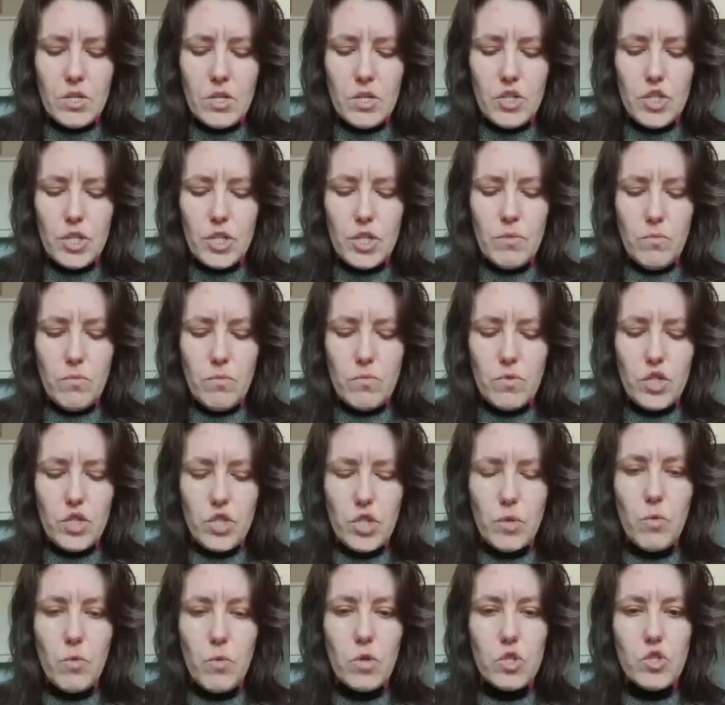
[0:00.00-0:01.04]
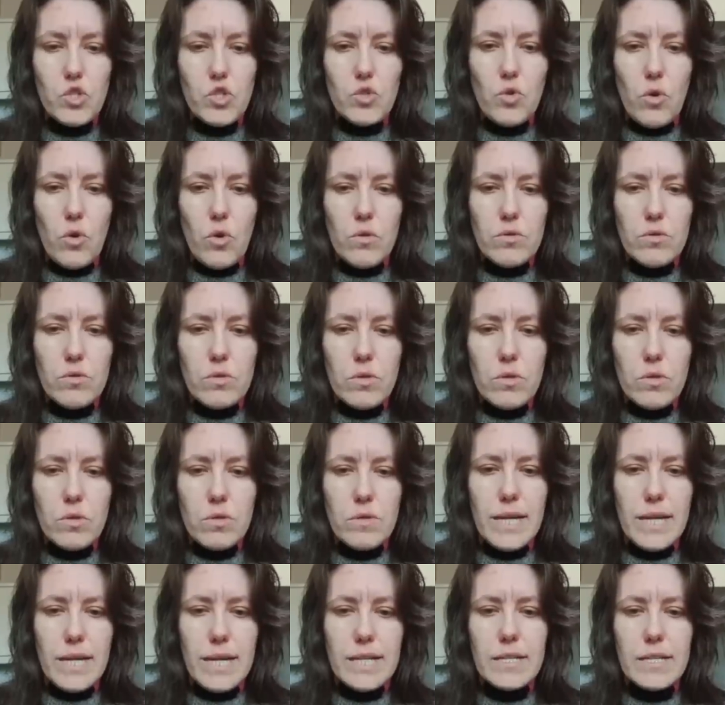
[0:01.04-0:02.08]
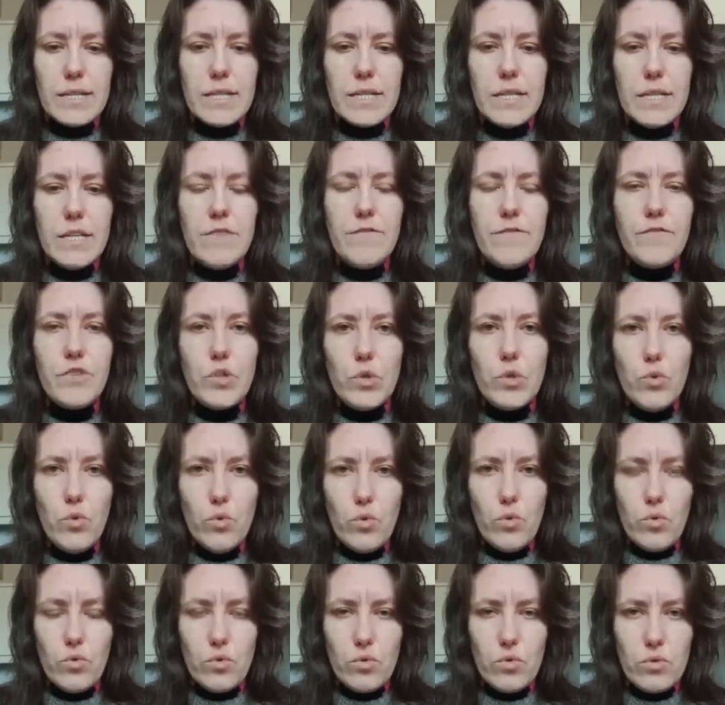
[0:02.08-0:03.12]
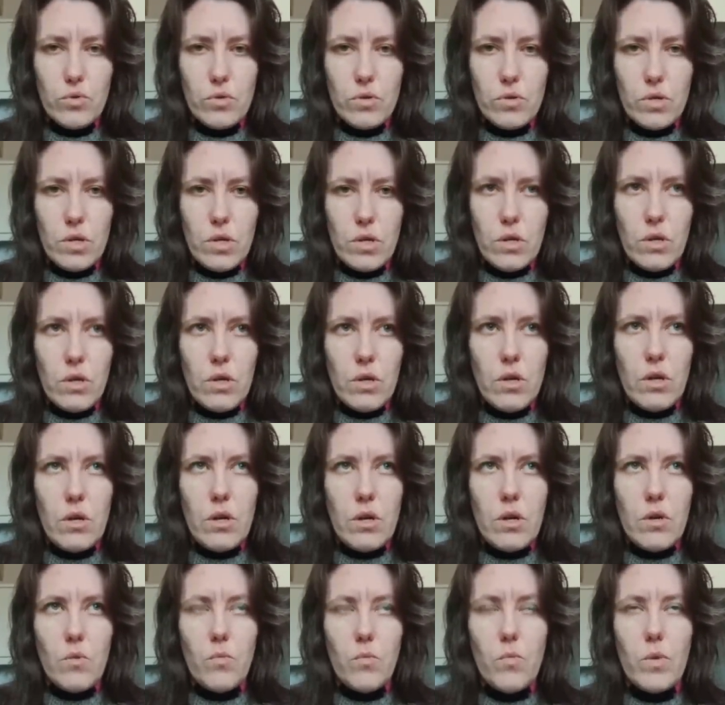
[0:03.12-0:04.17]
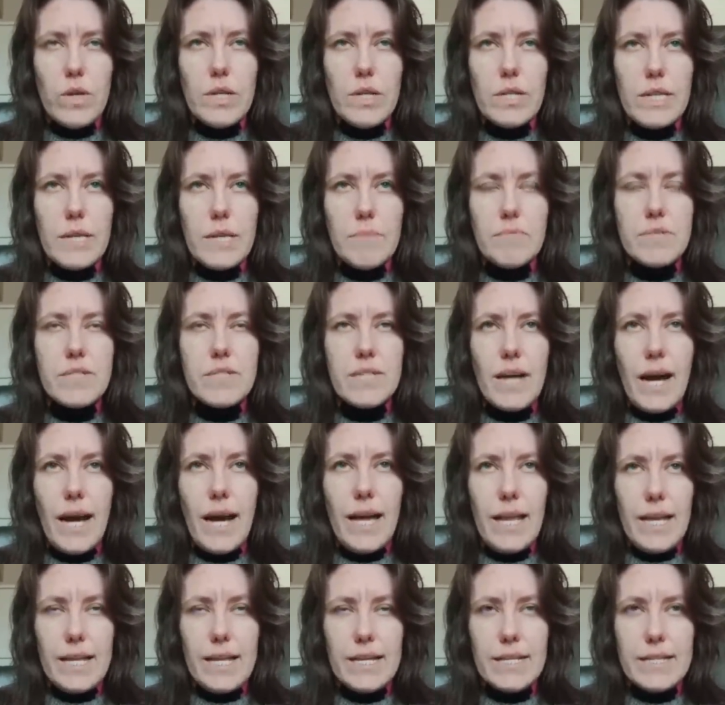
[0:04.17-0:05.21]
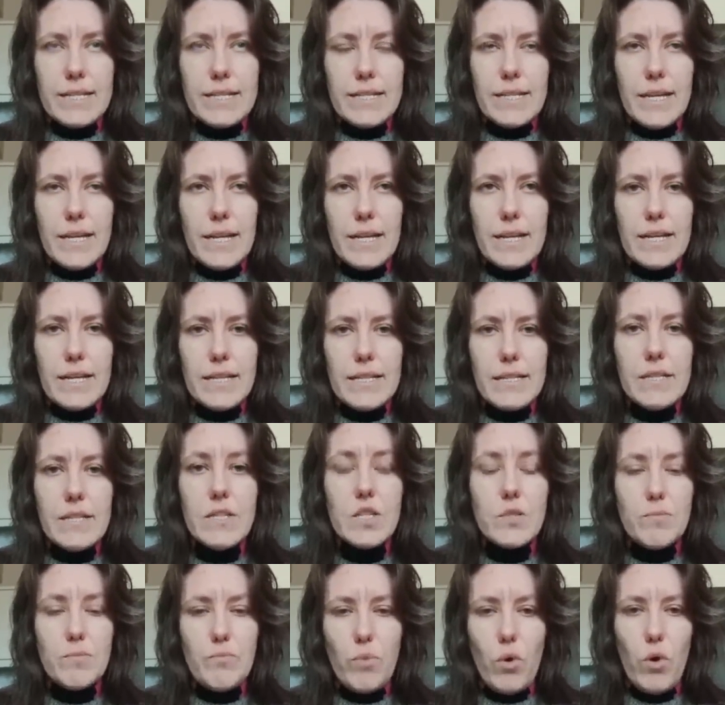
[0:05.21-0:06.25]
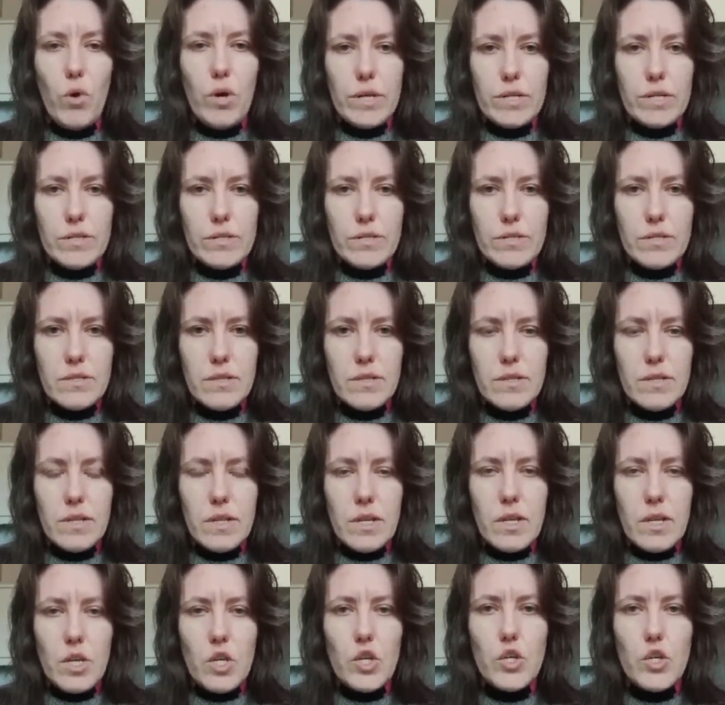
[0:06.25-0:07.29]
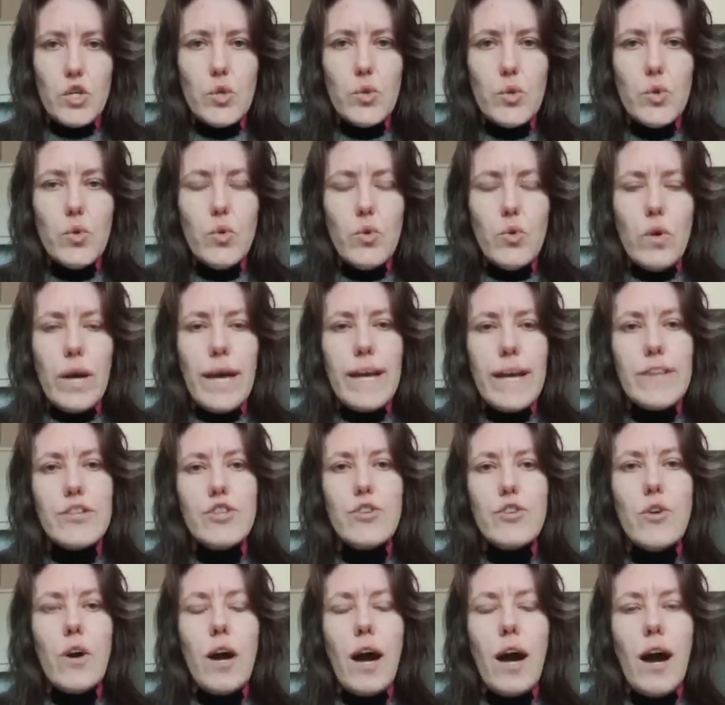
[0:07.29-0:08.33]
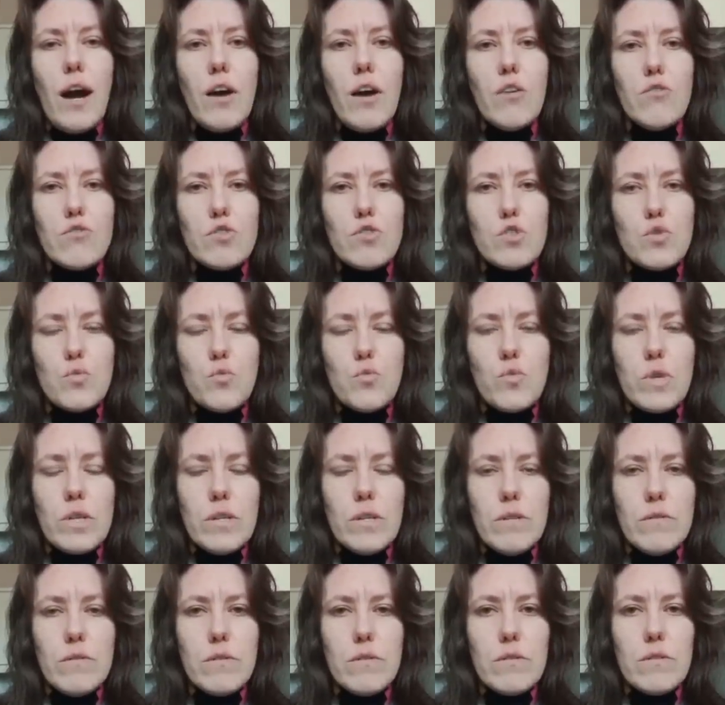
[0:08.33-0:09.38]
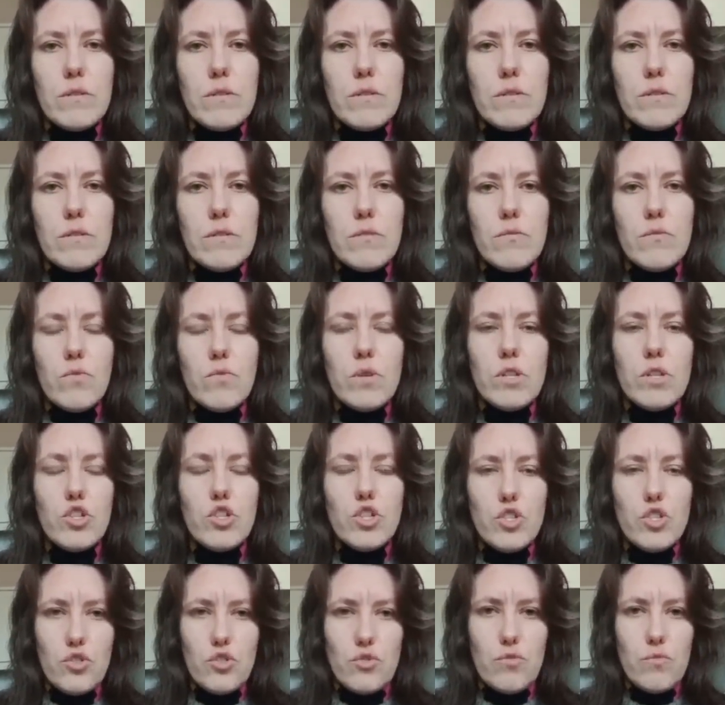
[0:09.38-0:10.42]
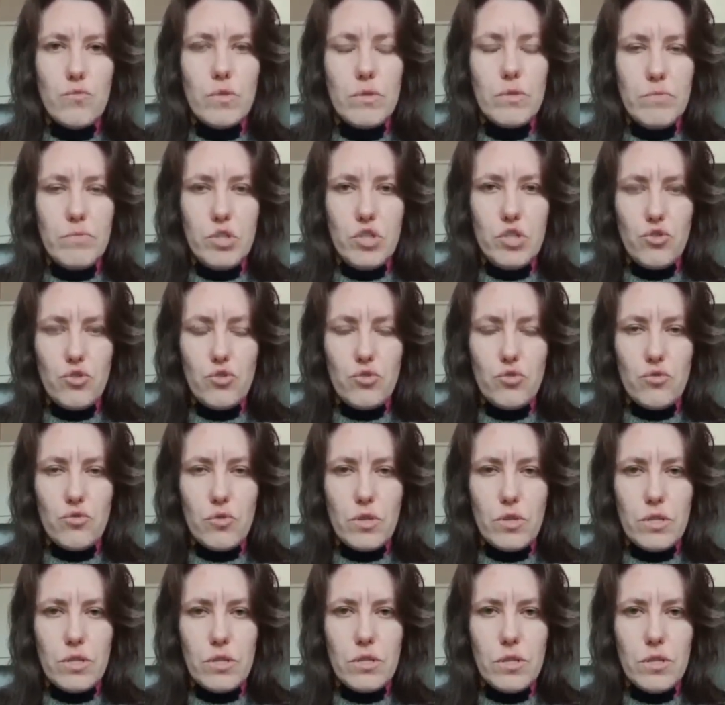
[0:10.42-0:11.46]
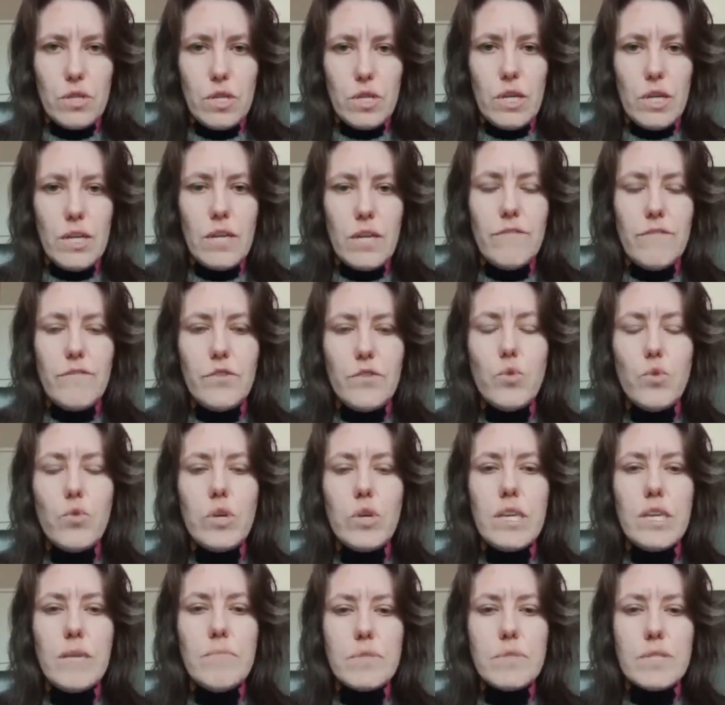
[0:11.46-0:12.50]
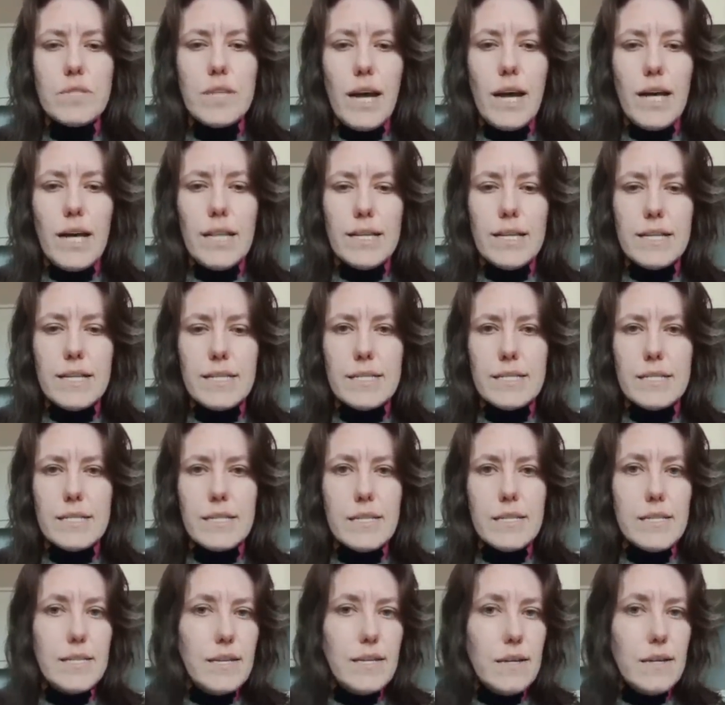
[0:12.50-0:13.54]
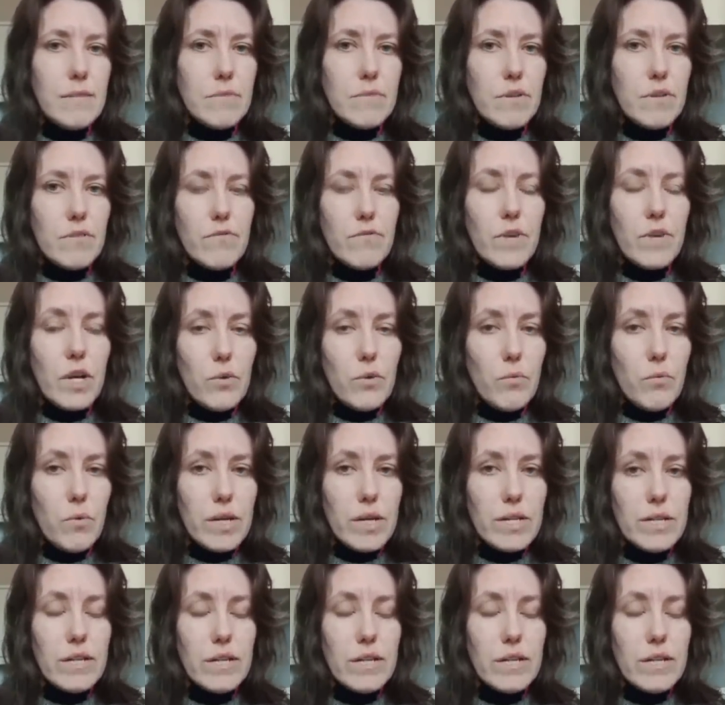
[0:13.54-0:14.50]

She was told that if you will keep silent at this point, you and your house will be destroyed. If you keep silence, hear me very well,